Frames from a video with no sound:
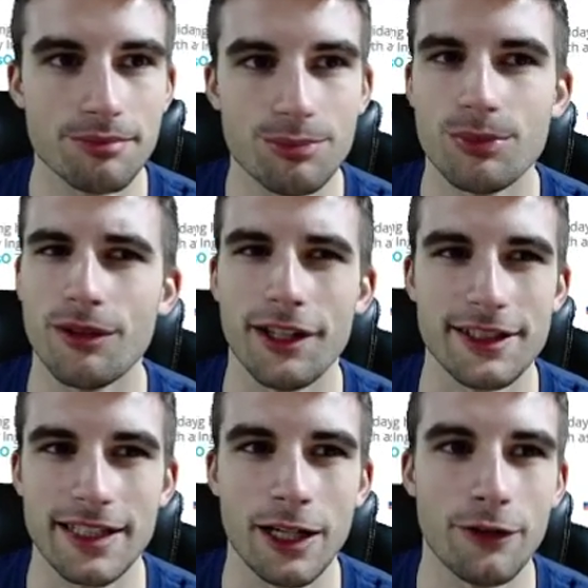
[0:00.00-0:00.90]
play
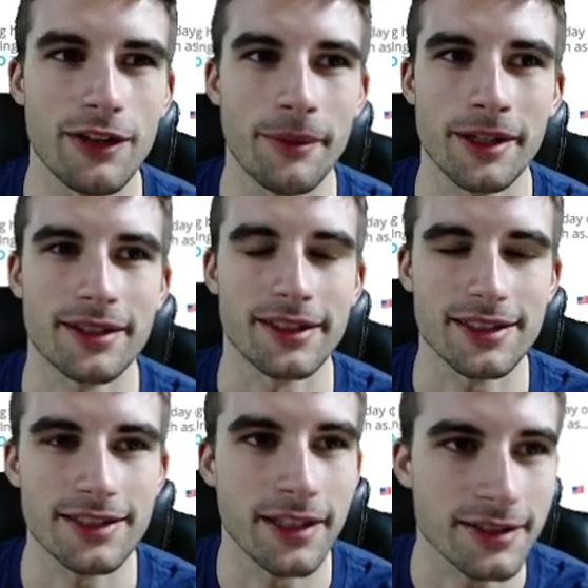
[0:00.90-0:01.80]
style, if that makes any
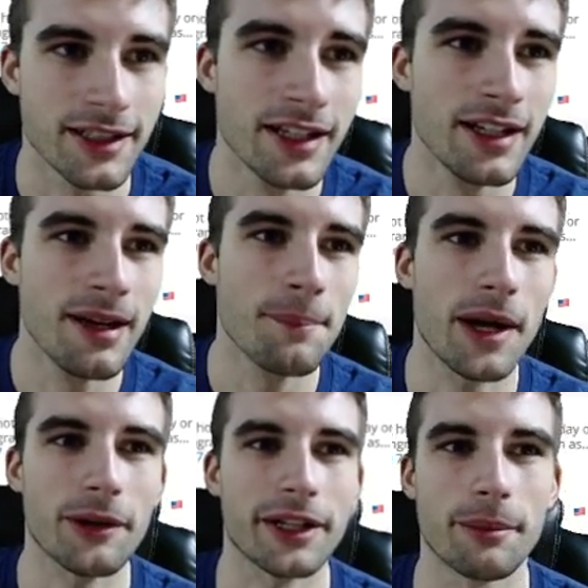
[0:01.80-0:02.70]
sense.
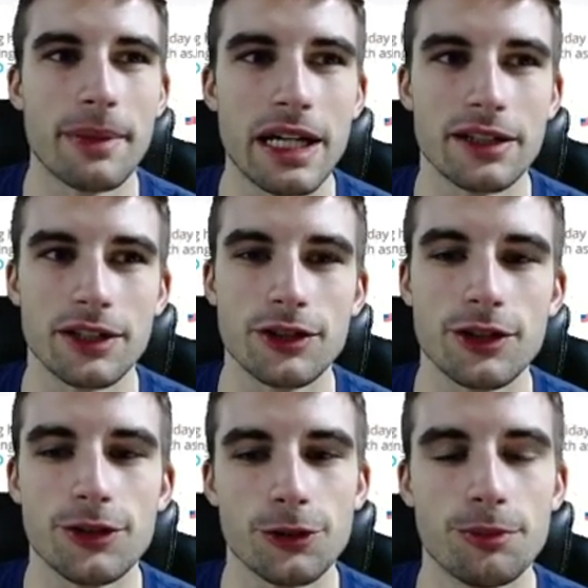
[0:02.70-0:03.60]
Not really comparing the
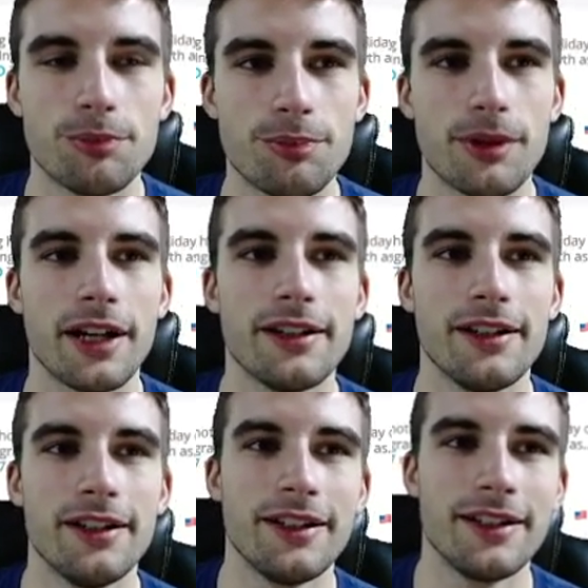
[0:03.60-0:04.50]
two, but
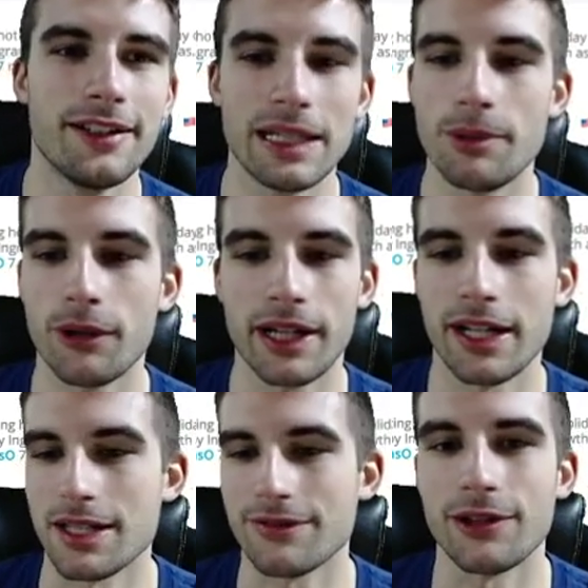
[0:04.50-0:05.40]
they both kind
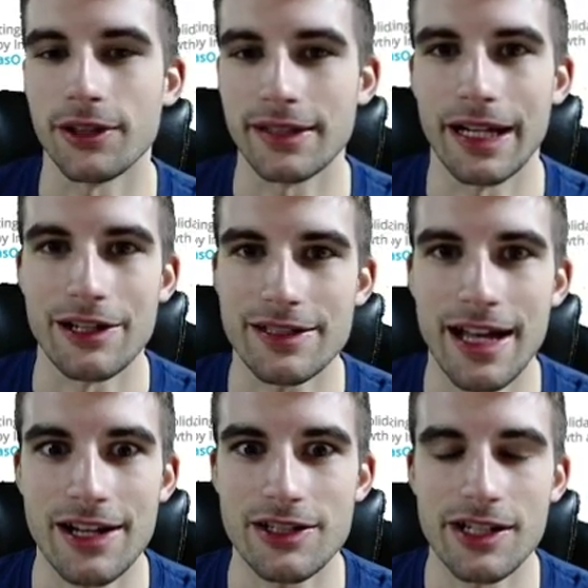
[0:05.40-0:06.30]
of just fill the entire
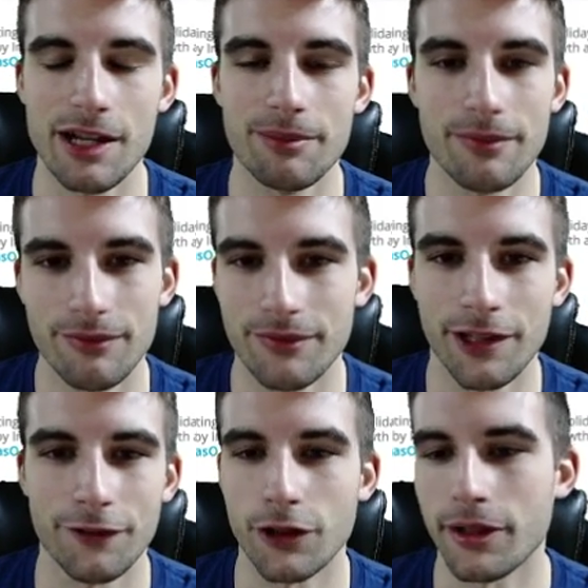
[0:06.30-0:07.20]
stat sheet up, you
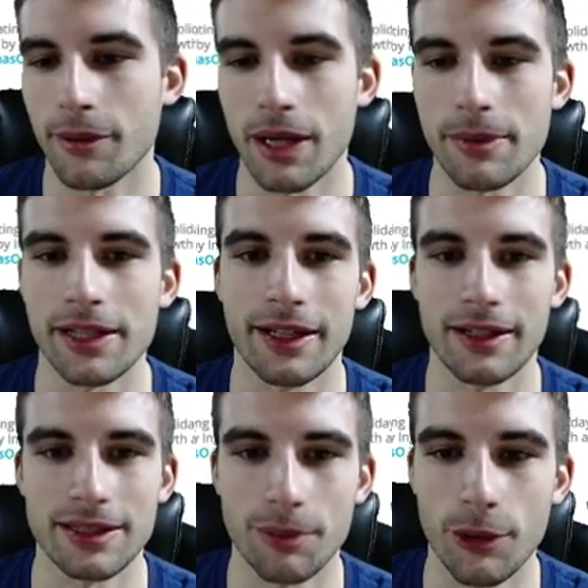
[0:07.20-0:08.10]
know, if you get what I mean, like
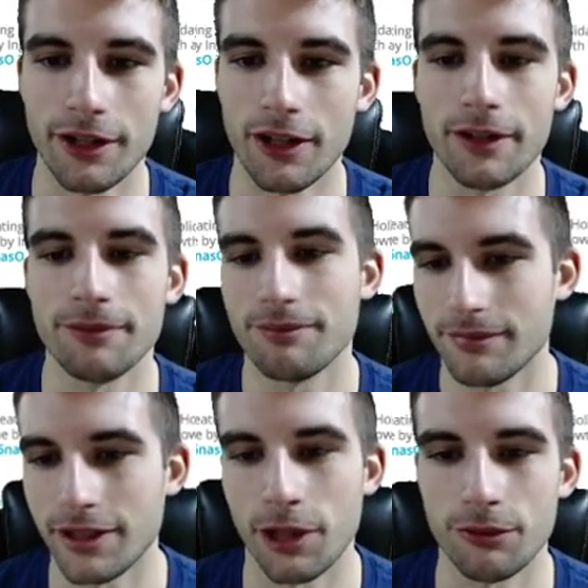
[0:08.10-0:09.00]
as a point guard,
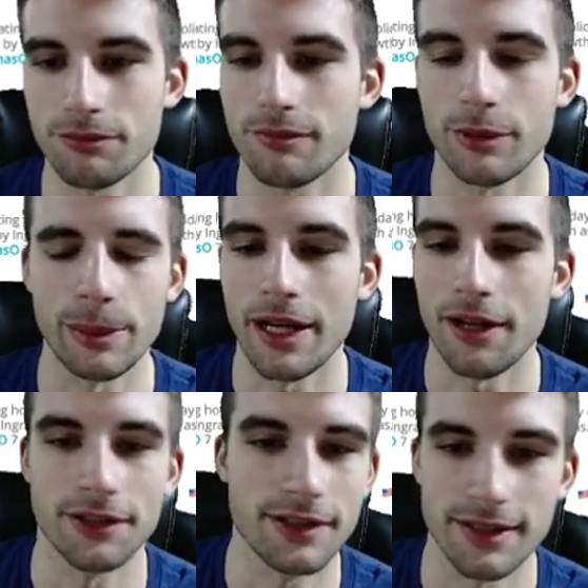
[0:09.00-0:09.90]
you know,
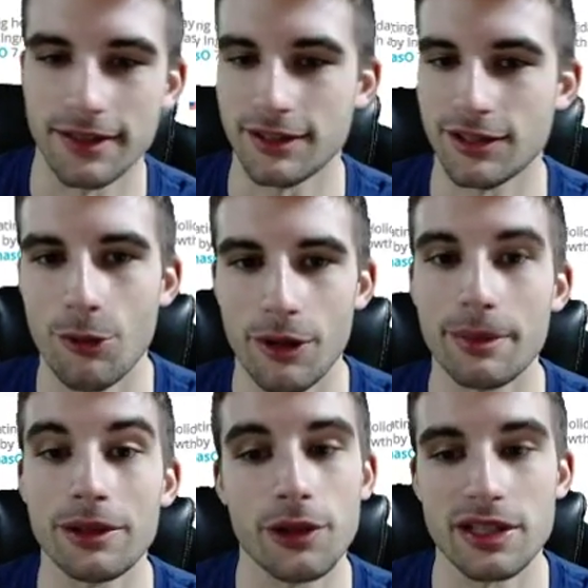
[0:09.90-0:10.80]
rebounds, assists, scoring,
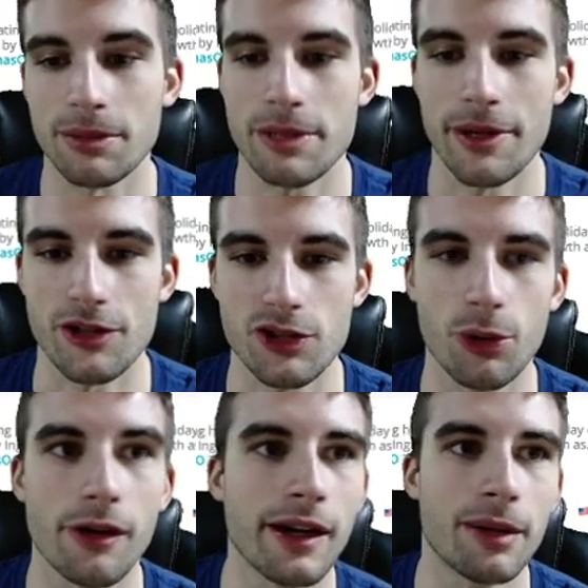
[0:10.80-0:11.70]
but Luka's a much better
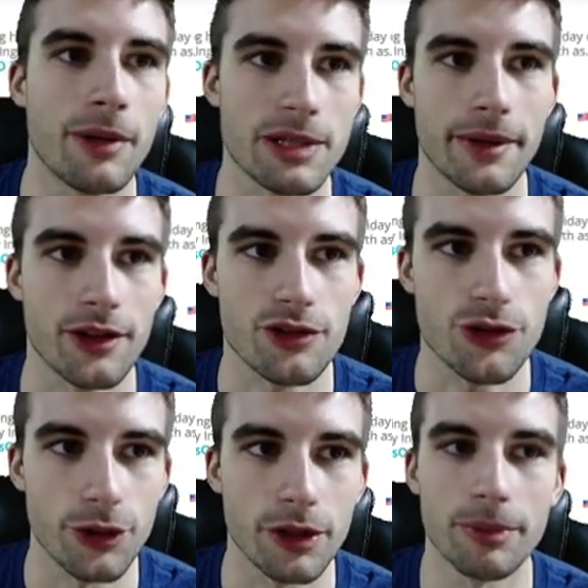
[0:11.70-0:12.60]
scorer and a much better
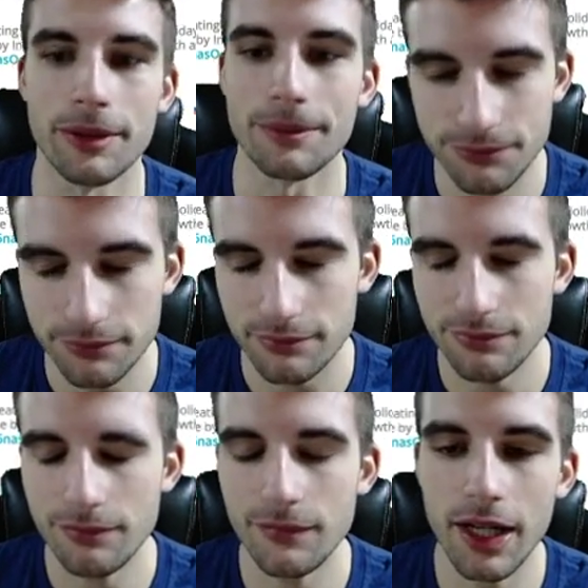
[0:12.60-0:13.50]
shooter, but
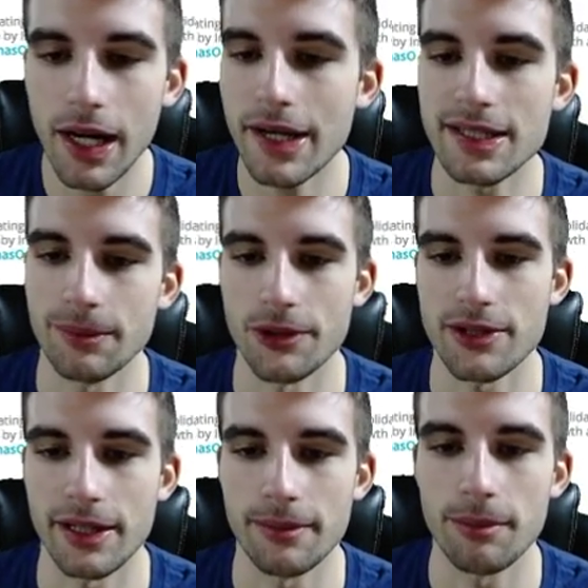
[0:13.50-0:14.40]
kind of similar
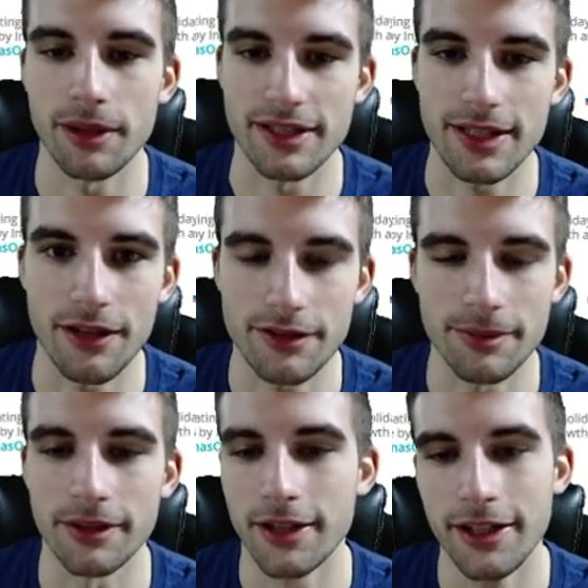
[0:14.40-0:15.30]
play styles,
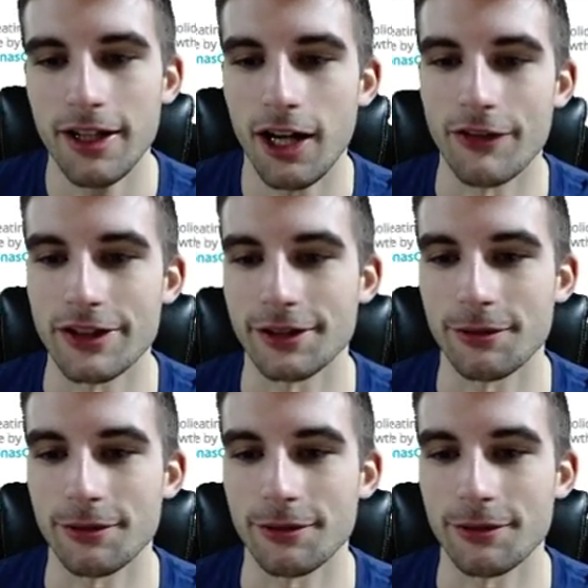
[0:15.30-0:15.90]
but obviously